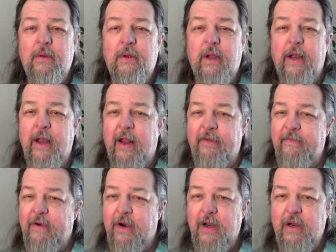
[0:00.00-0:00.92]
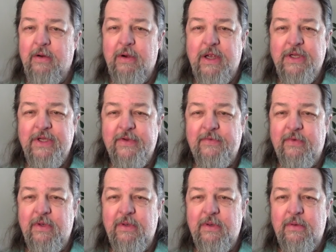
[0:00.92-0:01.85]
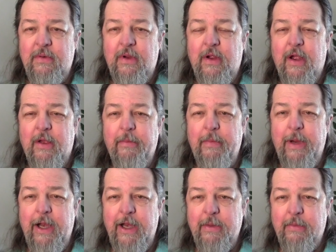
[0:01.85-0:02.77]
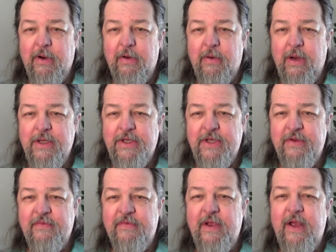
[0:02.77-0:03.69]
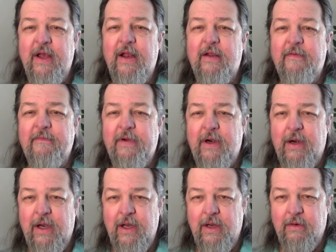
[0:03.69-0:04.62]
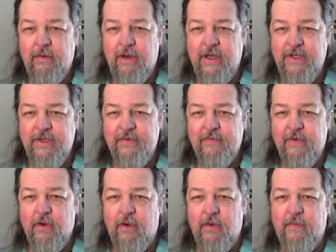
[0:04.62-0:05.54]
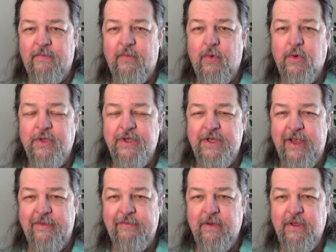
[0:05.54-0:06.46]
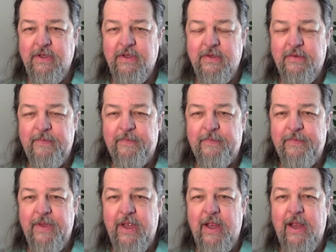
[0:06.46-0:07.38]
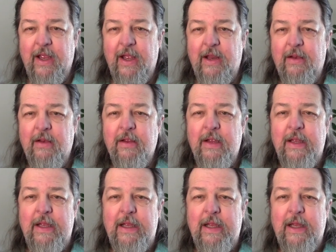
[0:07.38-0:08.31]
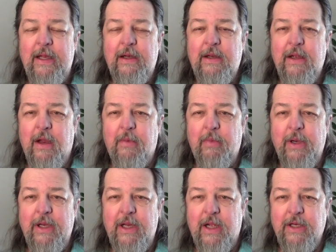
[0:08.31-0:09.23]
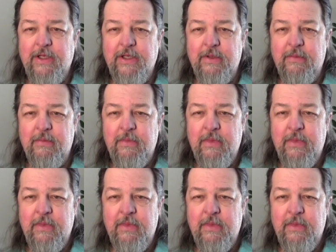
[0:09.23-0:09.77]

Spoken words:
A not very aggressive one, a medium aggressive, and a very aggressive goal for savings and income reduction.